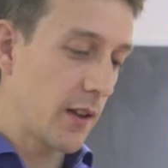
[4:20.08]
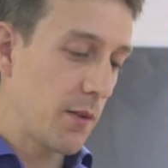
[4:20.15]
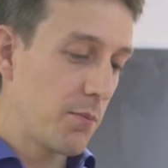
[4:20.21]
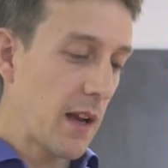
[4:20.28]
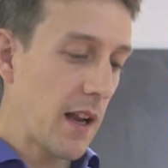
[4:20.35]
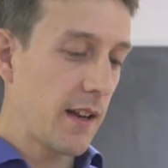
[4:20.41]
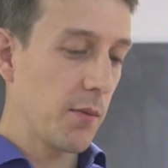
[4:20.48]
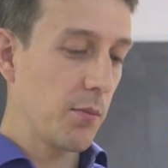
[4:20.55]

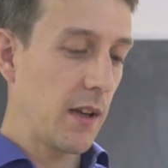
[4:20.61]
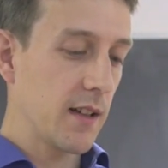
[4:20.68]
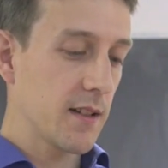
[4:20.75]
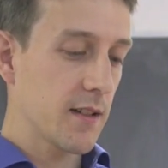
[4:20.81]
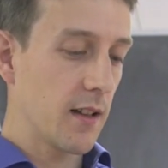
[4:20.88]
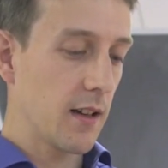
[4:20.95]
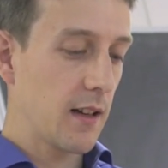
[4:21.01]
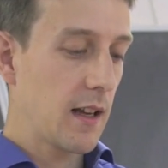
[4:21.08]
embedding
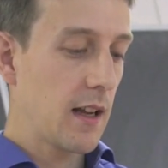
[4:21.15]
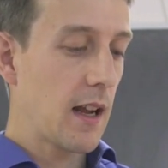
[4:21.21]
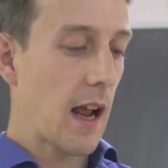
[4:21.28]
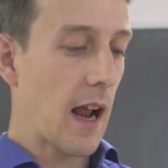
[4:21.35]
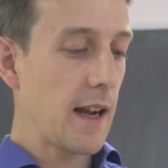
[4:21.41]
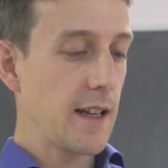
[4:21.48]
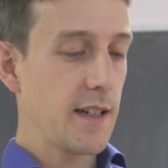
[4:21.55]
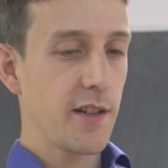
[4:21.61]
means that
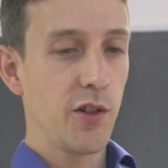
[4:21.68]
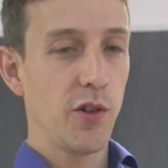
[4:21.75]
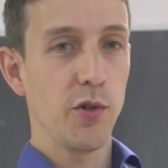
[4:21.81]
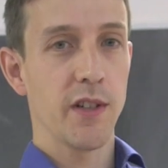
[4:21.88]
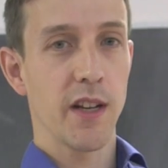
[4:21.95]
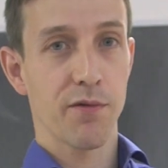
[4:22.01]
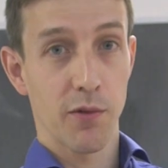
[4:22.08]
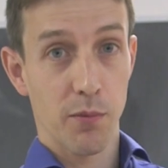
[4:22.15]
any two
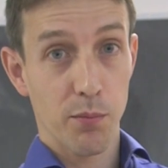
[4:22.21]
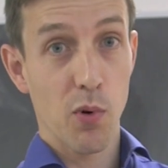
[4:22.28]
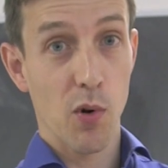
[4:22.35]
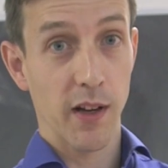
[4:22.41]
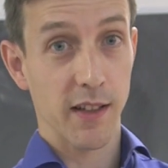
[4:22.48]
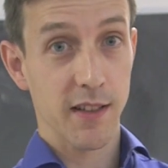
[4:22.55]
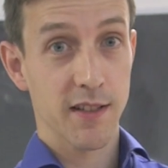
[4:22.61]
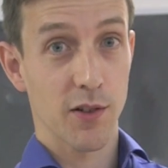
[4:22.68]
different
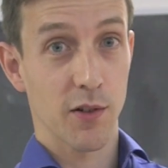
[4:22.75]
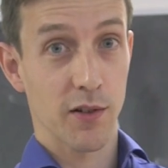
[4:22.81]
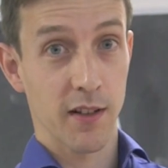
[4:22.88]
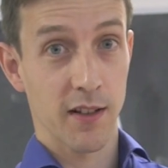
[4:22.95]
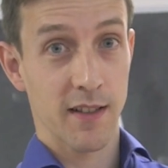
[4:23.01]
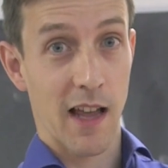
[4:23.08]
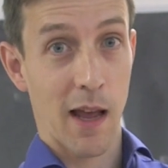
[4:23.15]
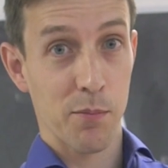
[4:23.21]
points on
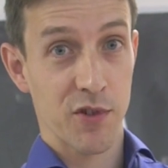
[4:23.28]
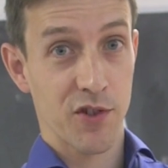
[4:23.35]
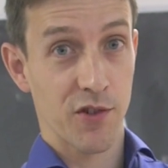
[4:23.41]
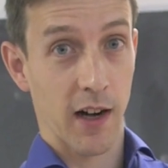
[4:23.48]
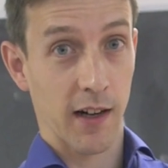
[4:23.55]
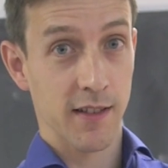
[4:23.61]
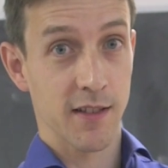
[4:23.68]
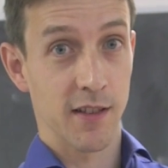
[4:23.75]
this
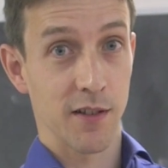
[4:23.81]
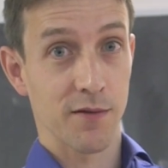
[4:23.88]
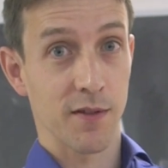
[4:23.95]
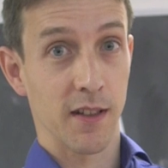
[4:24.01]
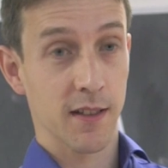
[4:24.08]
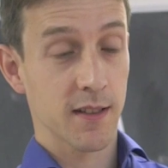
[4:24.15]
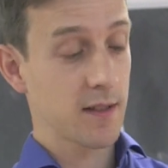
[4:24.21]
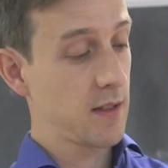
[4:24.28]
abstract
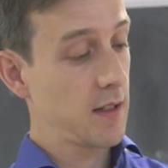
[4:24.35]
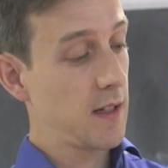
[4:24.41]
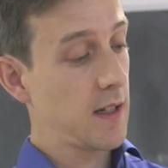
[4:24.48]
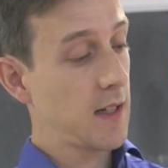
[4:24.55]
surface